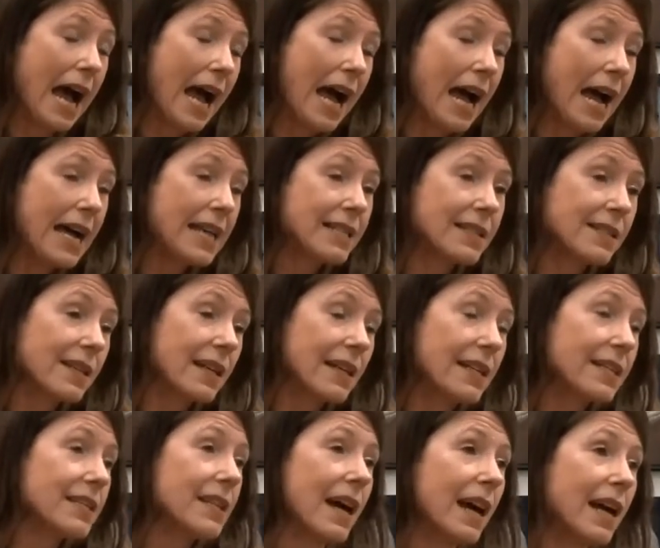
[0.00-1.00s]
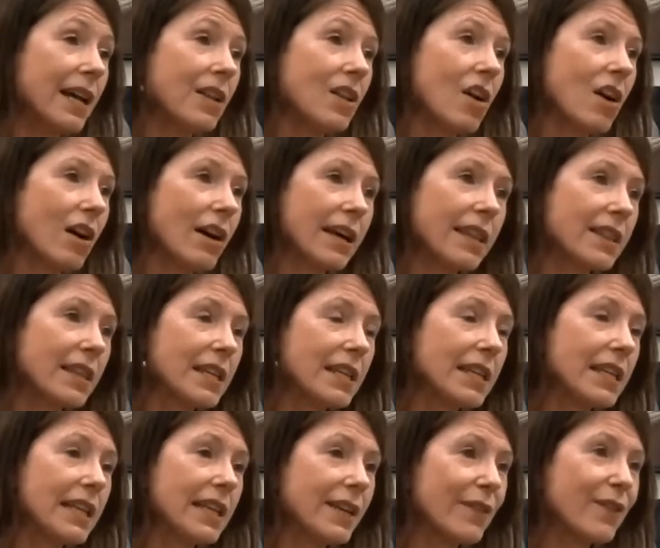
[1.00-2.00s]
I studied dialogue at the
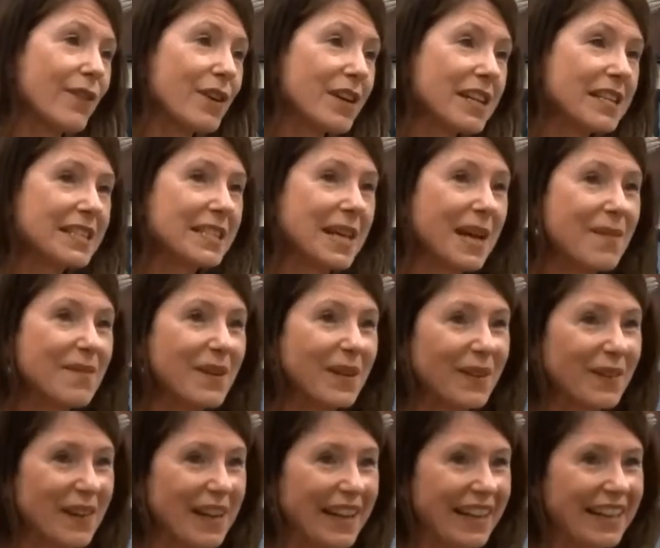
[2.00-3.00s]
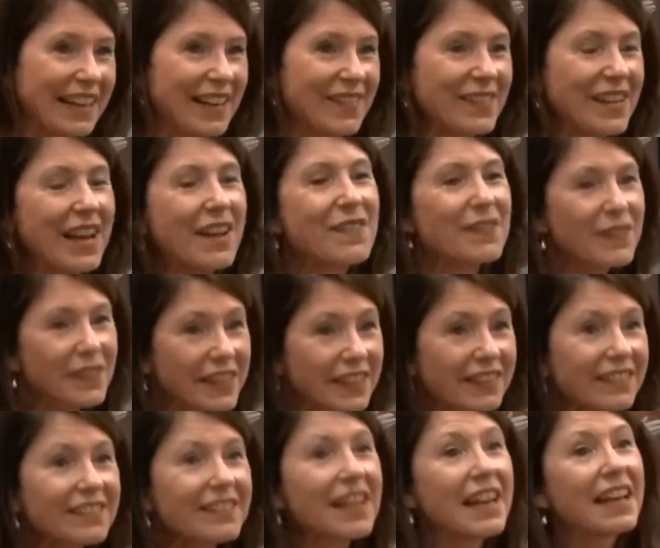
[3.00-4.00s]
knee of Ernest Hemingway. I mean, I feel
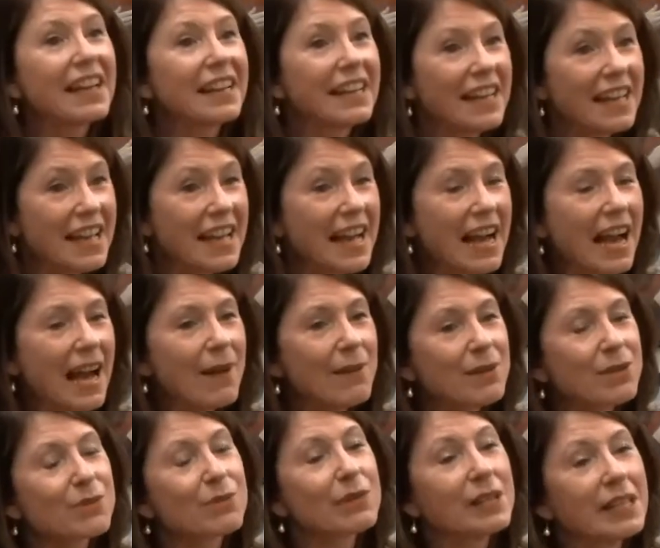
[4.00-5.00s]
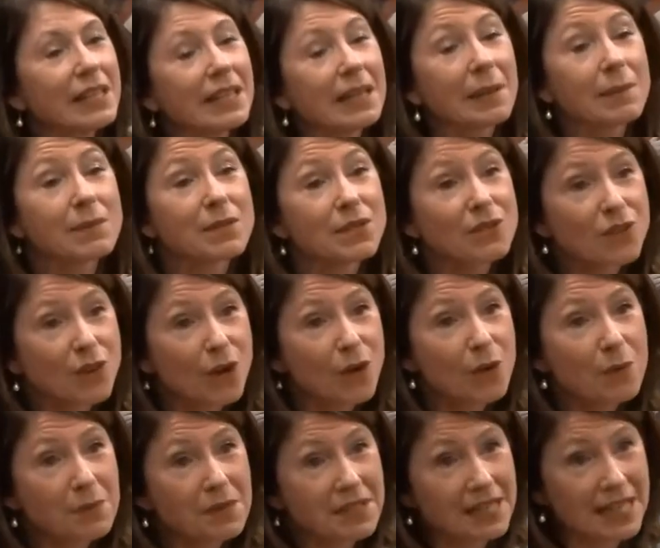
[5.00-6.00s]
like I was reading him so
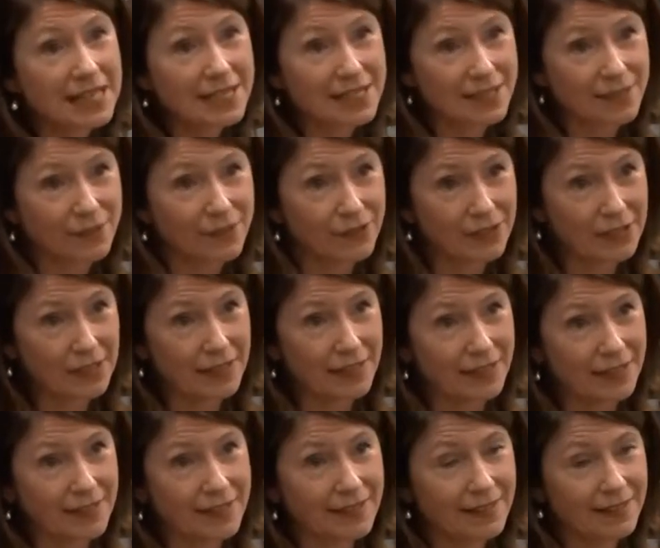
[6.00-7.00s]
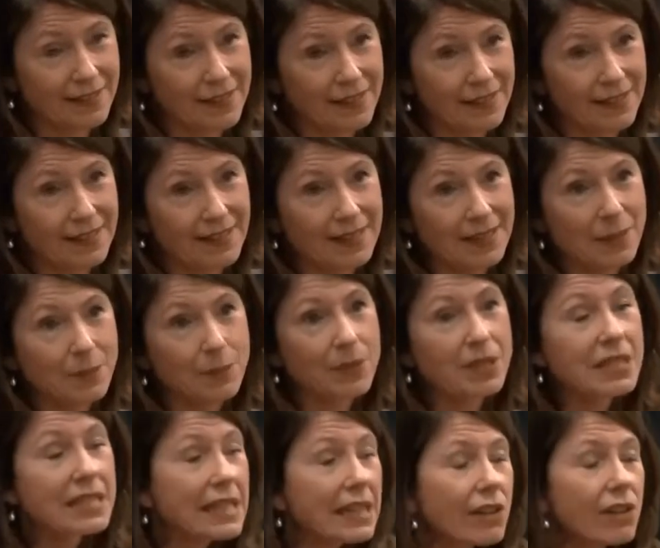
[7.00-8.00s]
obsessively, mm-hmm.
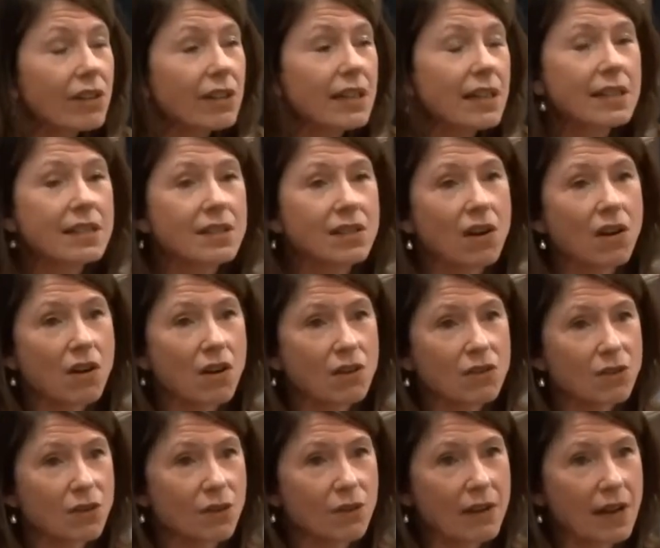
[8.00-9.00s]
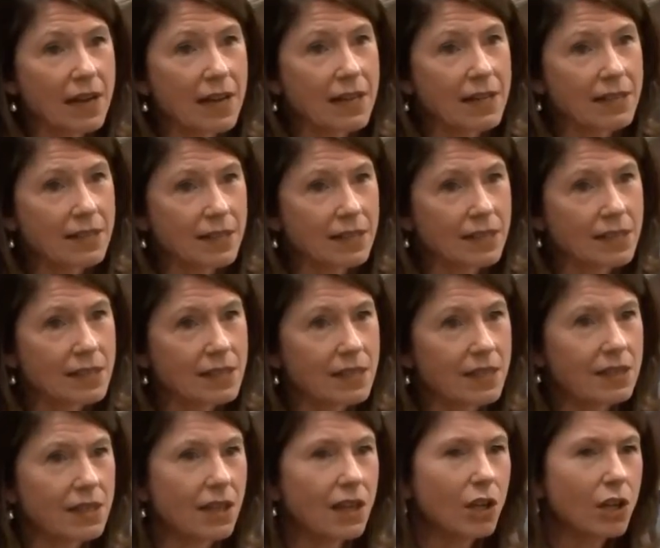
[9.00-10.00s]
particularly the Sun Also Rises.
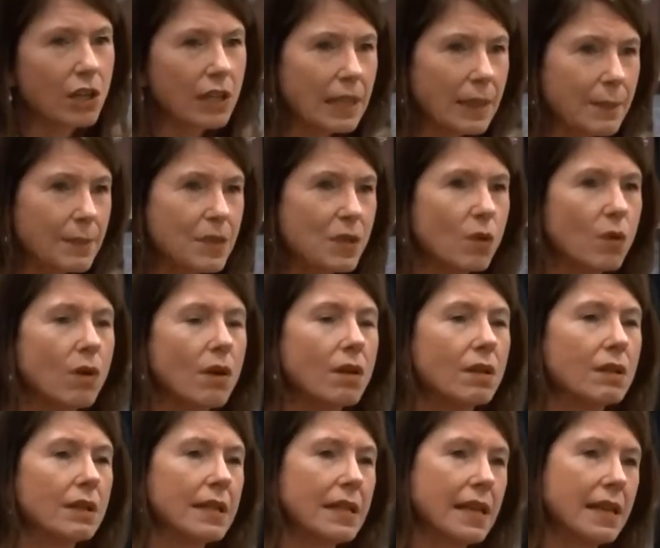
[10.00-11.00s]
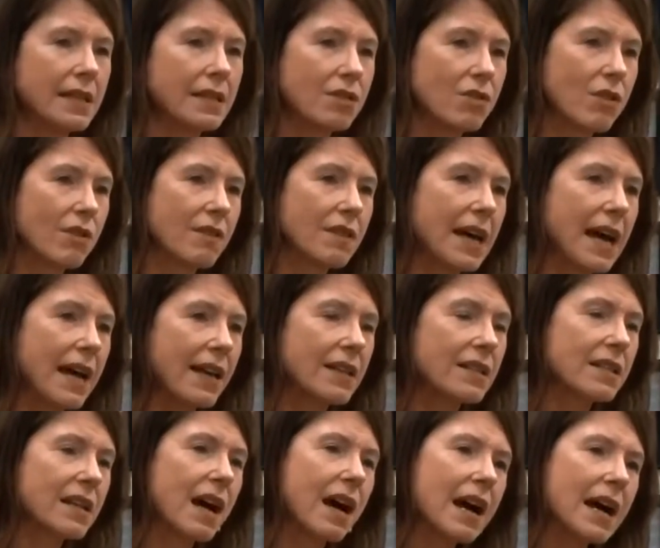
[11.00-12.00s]
This clipped quality and sort of that mm-hmm.
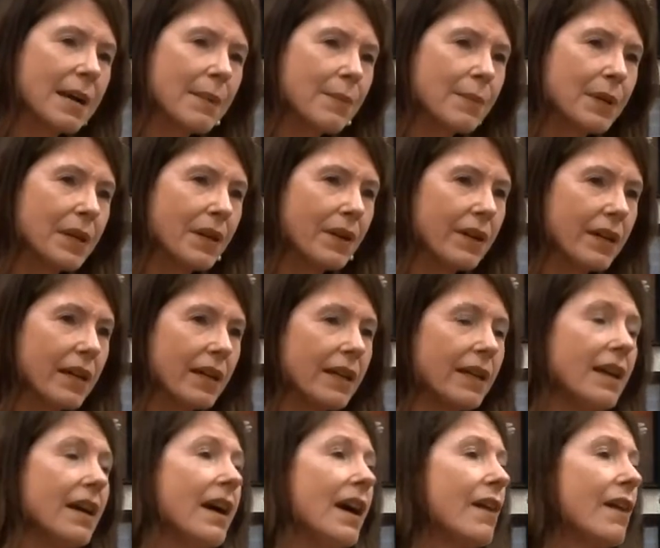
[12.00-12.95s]
time period.